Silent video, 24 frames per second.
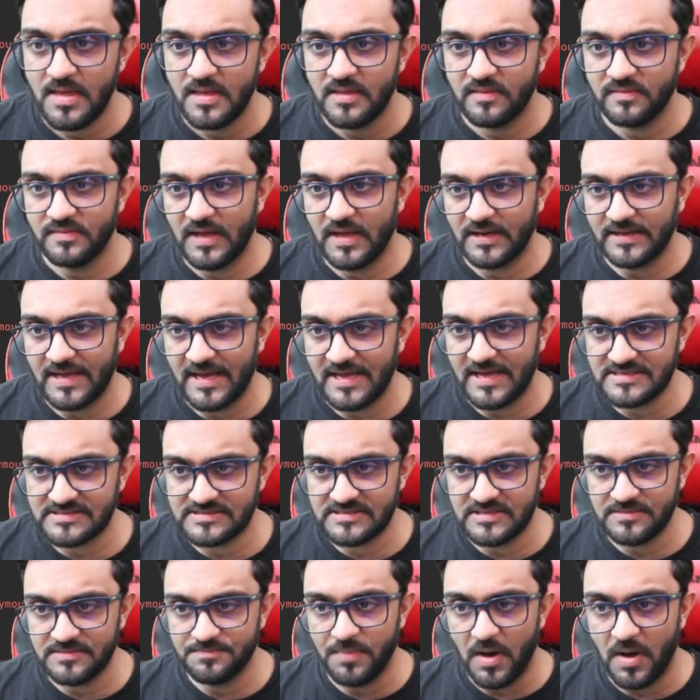that has
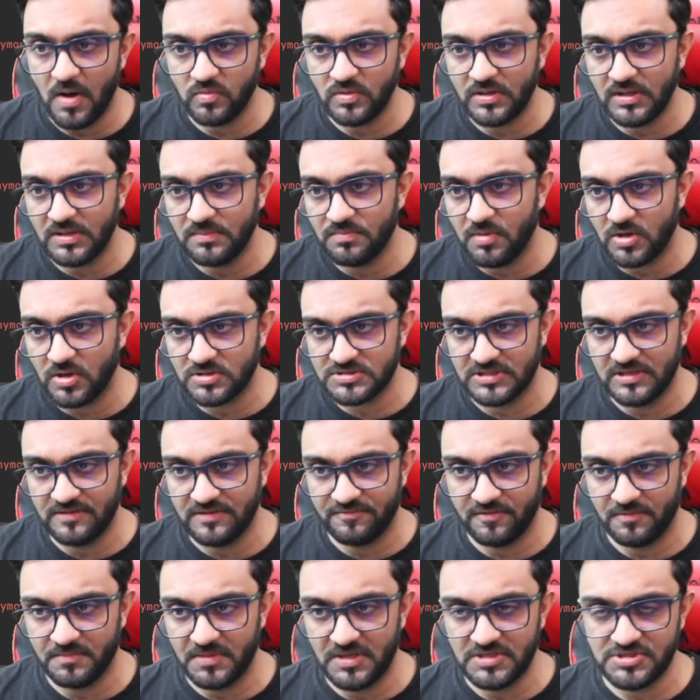the bounding box
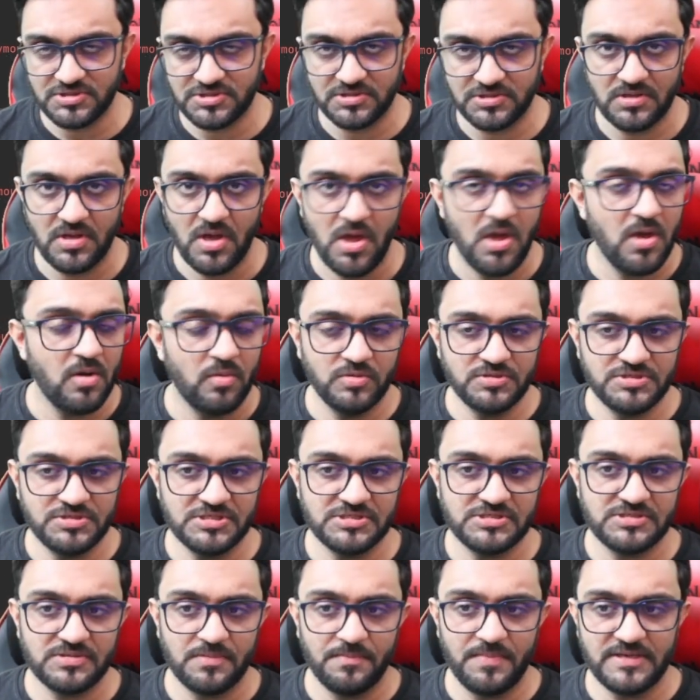information, which
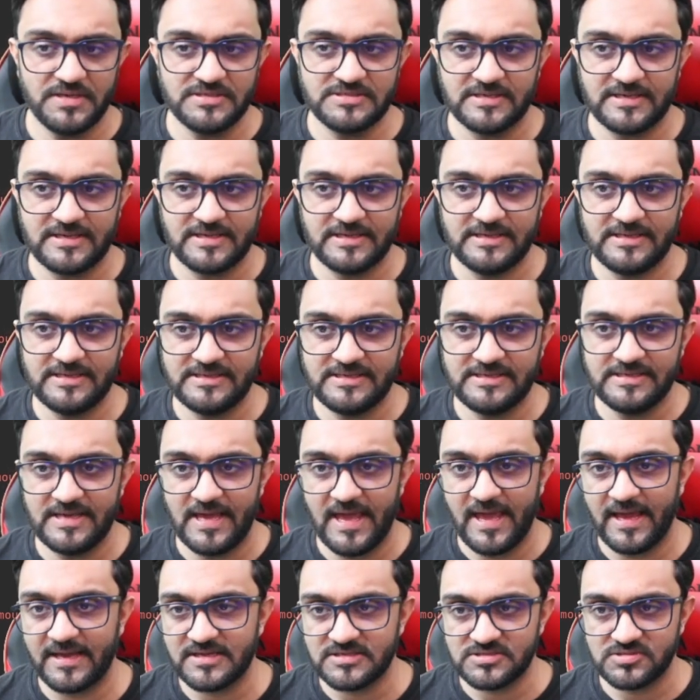is basically the
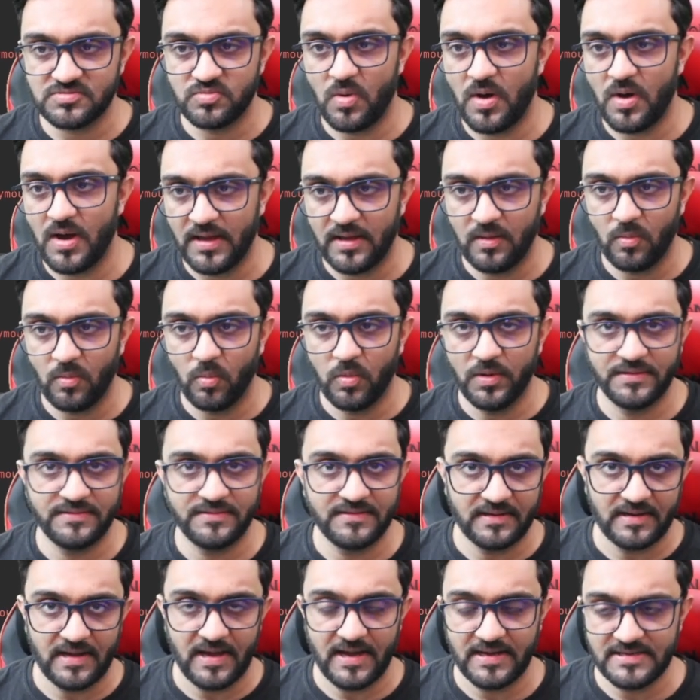X, Y, width
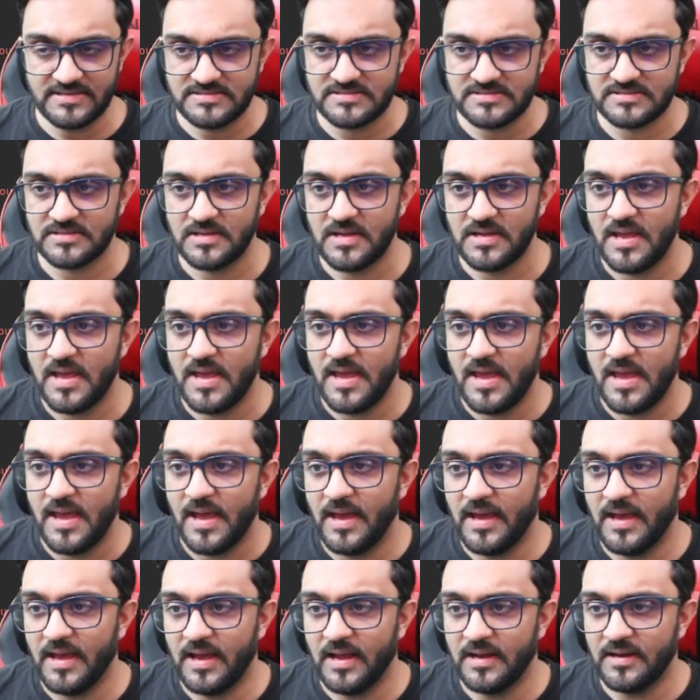and height.
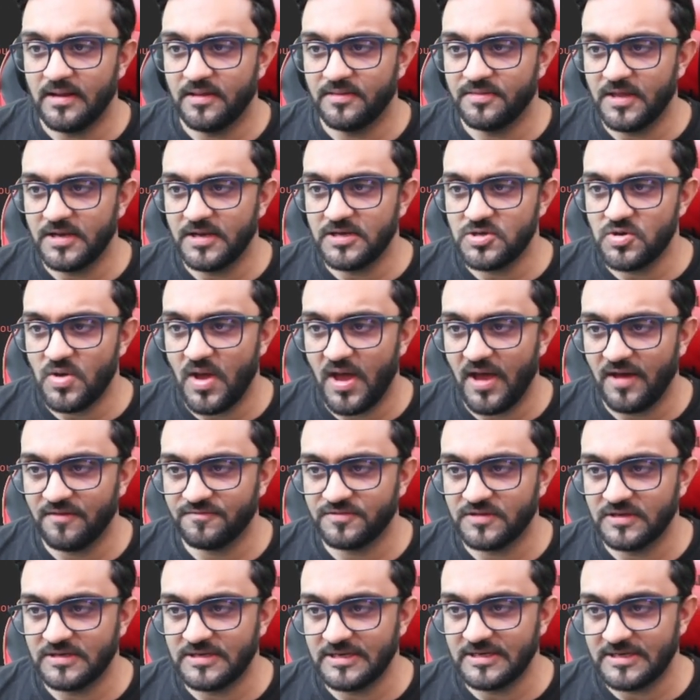And then you have
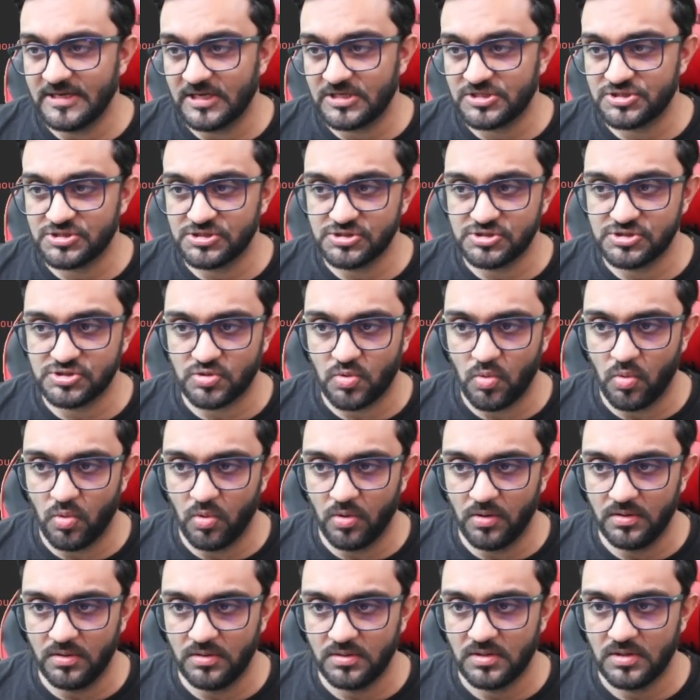the detection
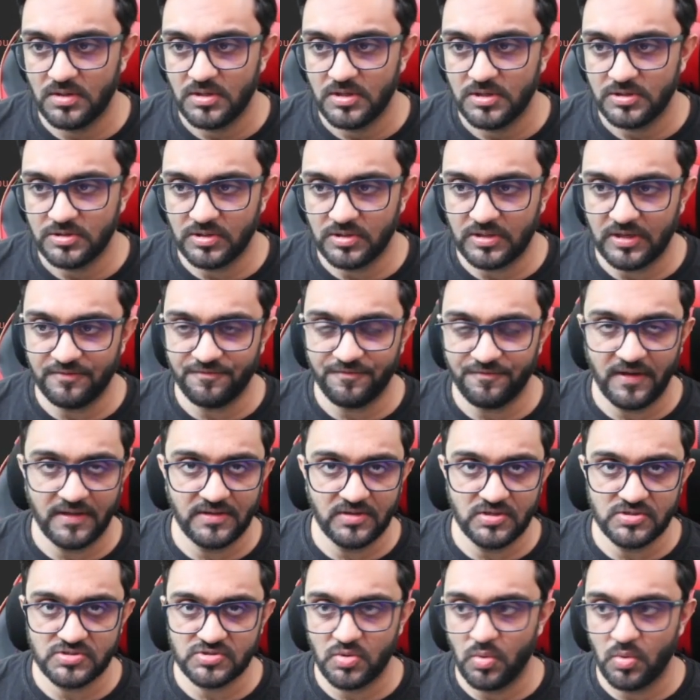score. You can find
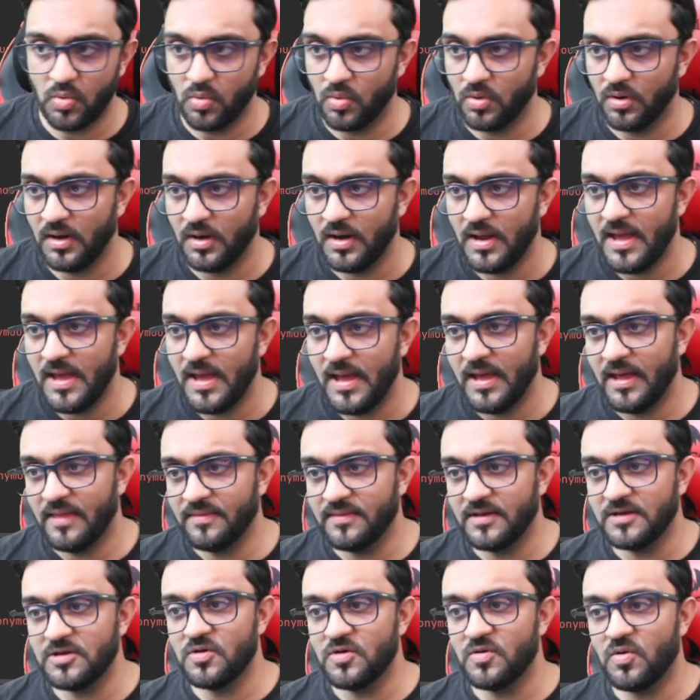the score. And
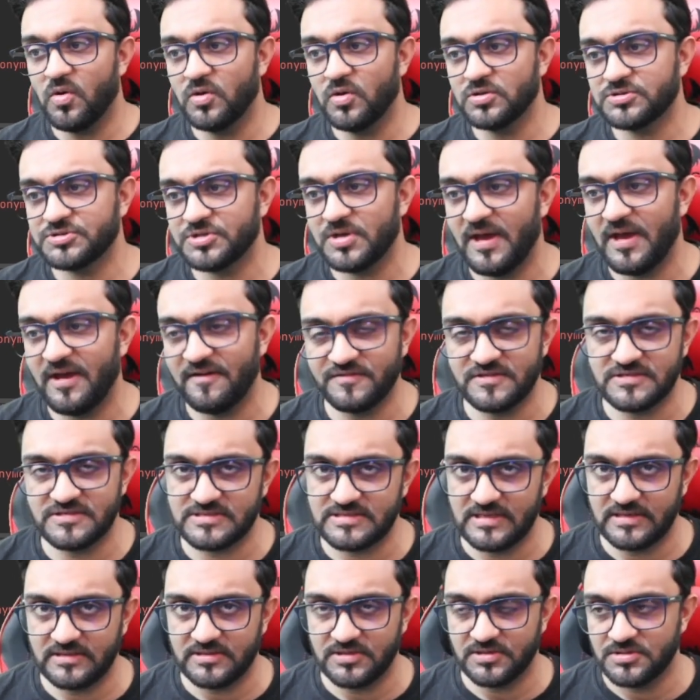then you also have the
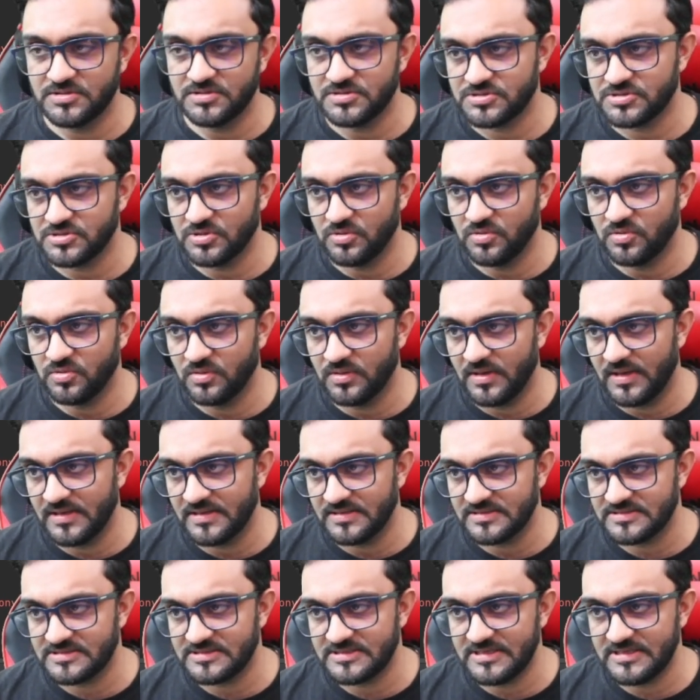center. So
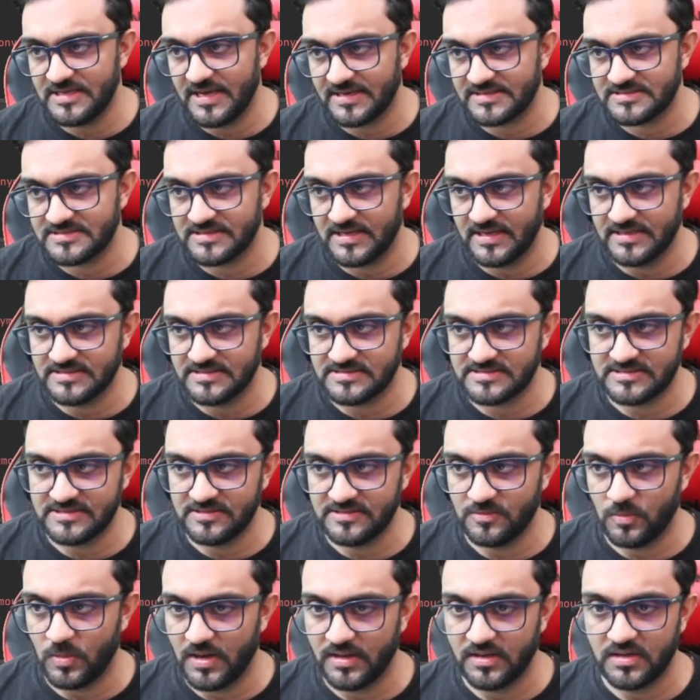CX and
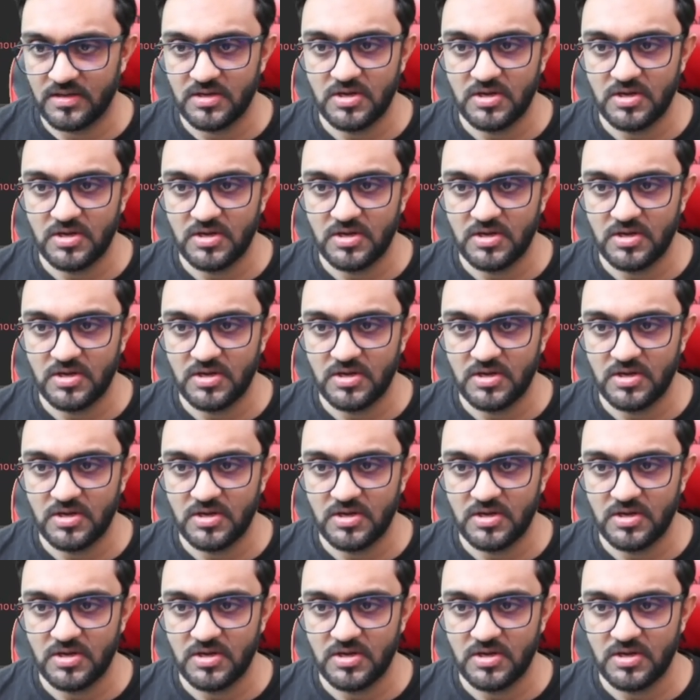CY.